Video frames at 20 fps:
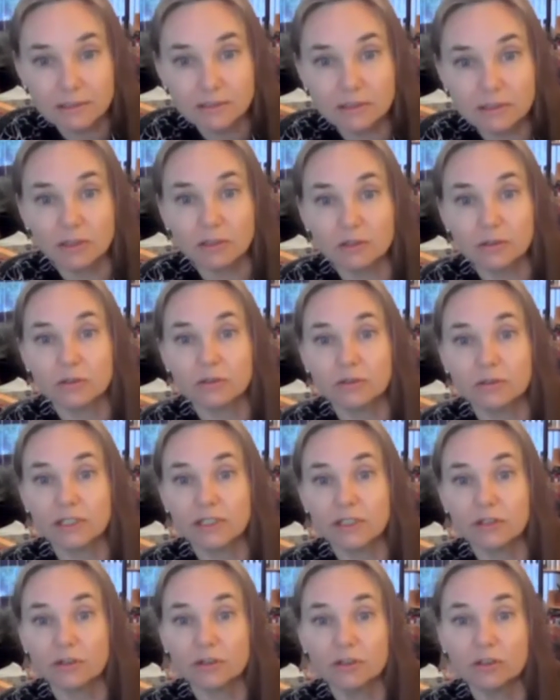So,
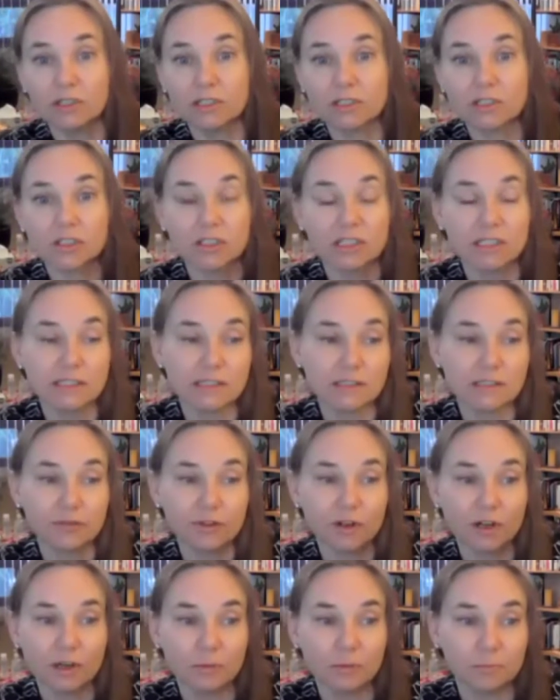Christians
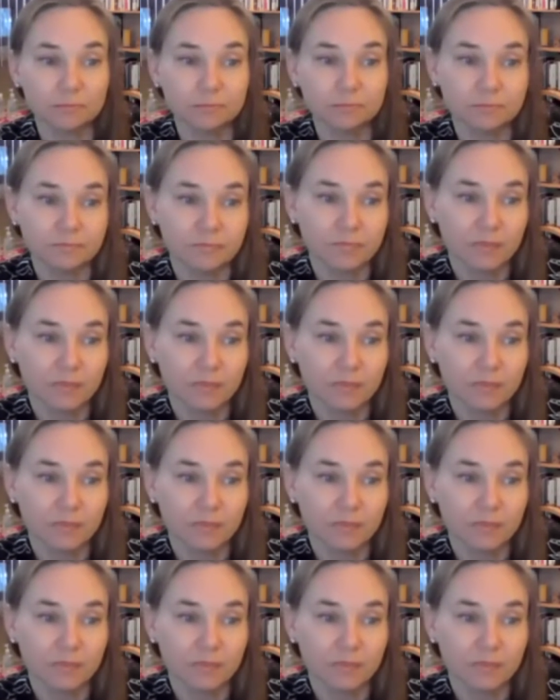from,